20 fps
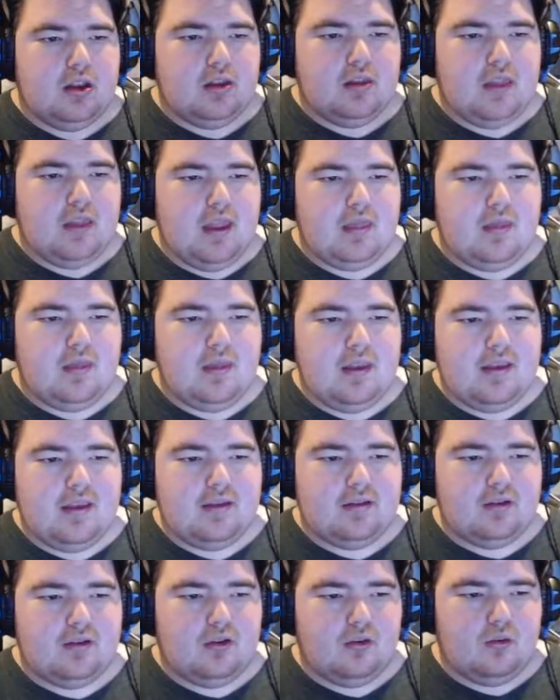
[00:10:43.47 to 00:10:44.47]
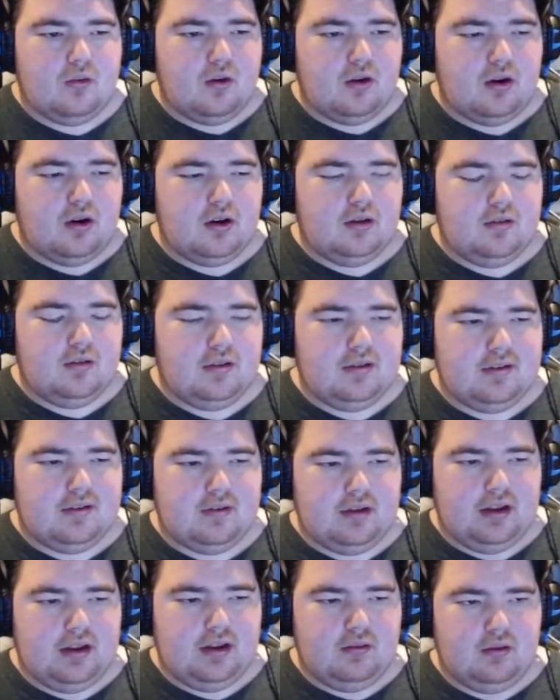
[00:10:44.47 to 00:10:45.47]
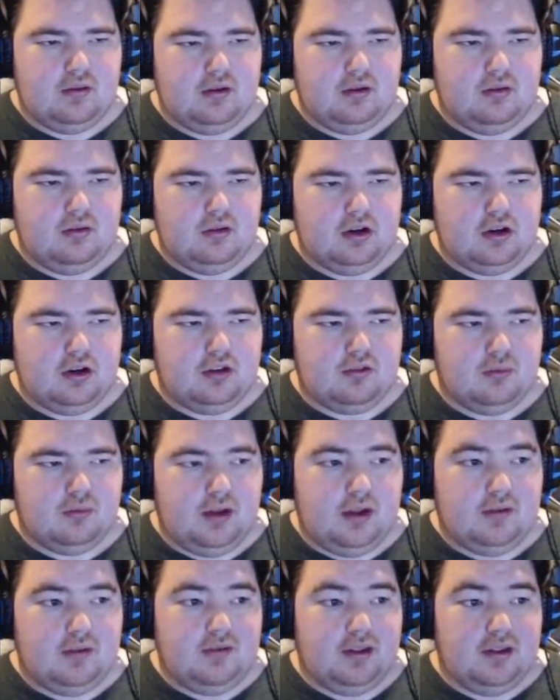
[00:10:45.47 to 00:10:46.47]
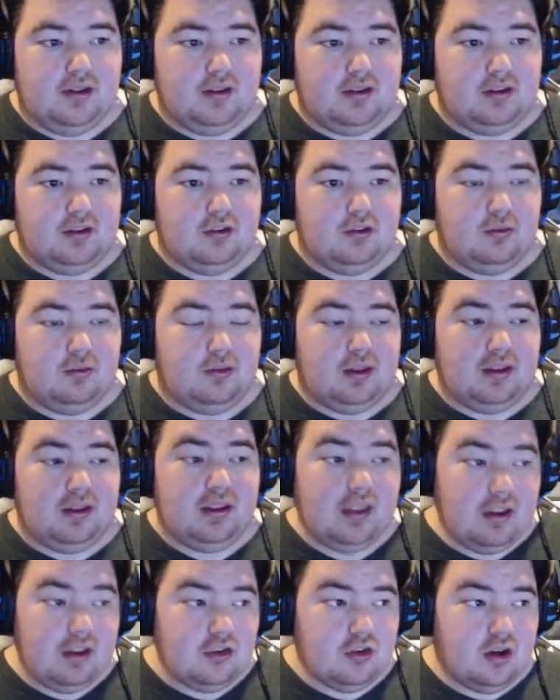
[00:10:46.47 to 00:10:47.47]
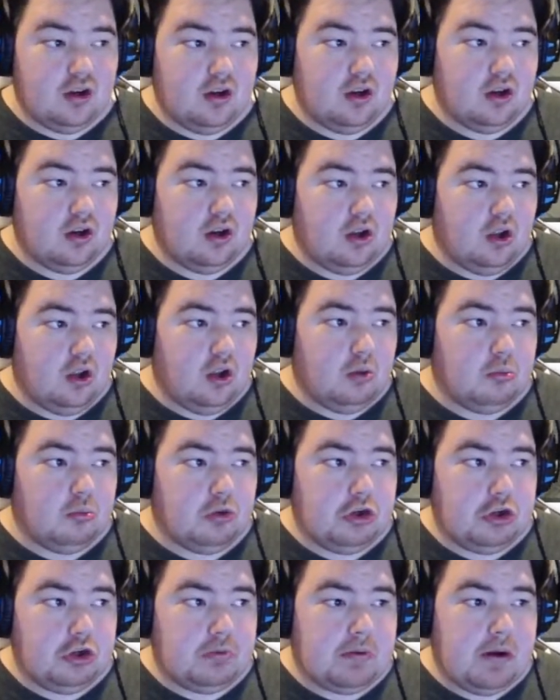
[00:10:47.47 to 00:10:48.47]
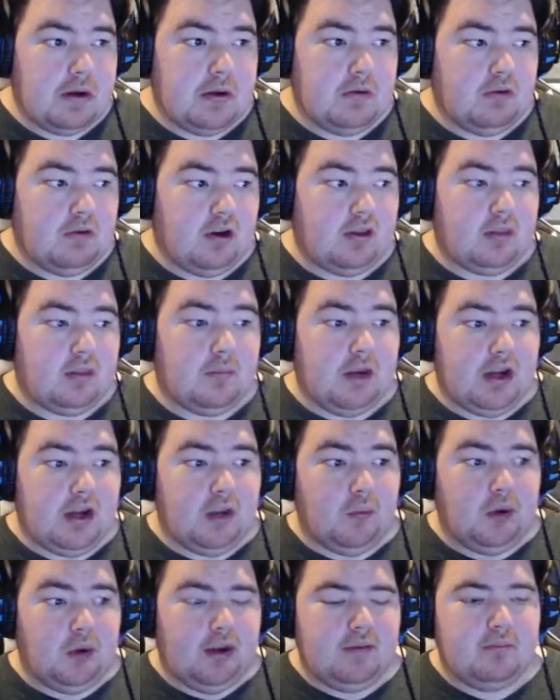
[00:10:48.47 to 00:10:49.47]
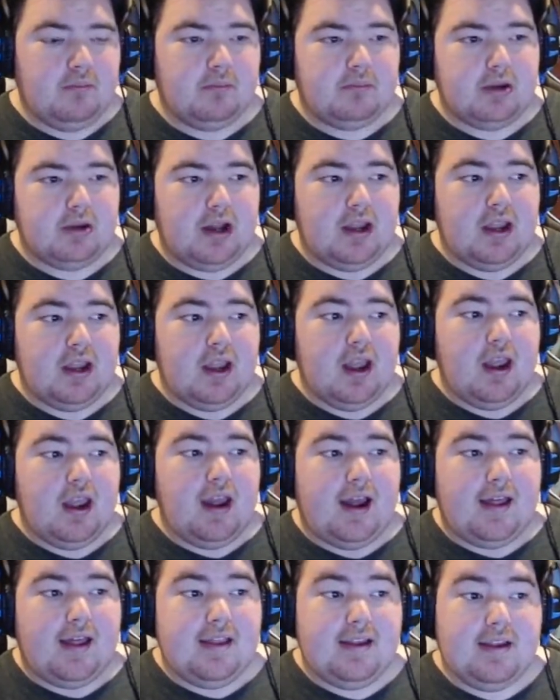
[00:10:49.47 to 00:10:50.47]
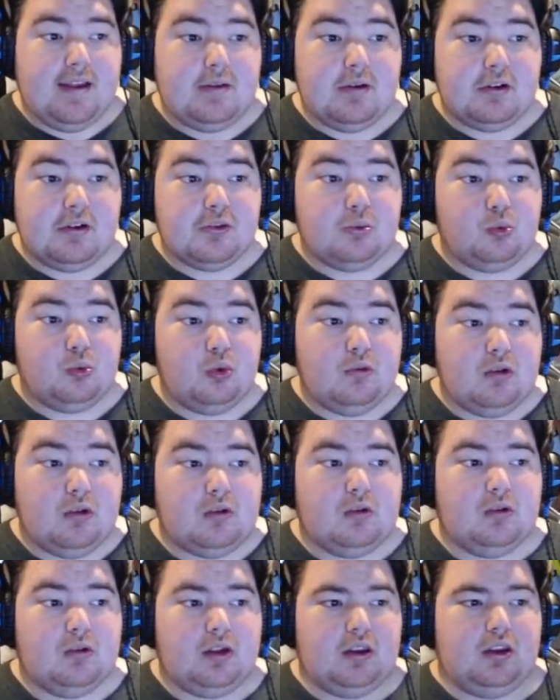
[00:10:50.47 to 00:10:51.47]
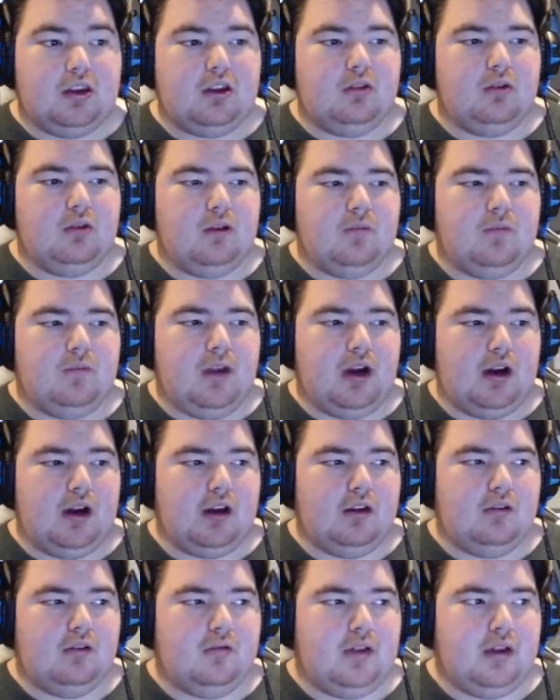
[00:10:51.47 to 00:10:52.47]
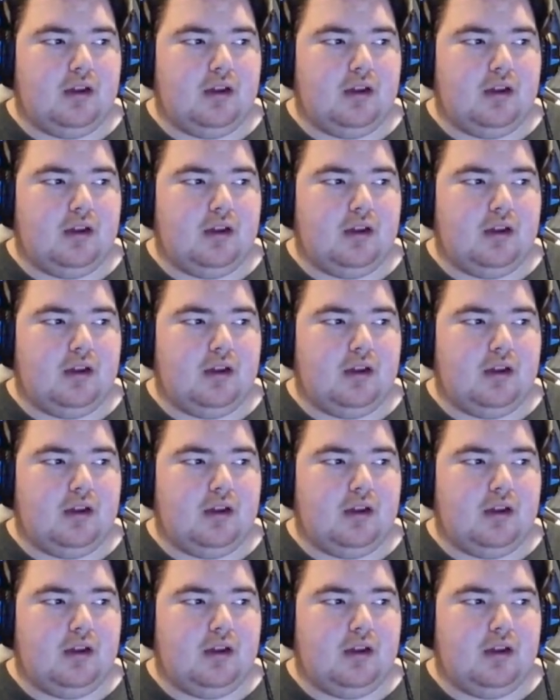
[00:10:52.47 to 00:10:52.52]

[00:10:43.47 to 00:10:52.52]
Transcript: Then this door, this like little archway, leads into the kitchen, which is probably where all the money went, but I think it looks really, really cute and very like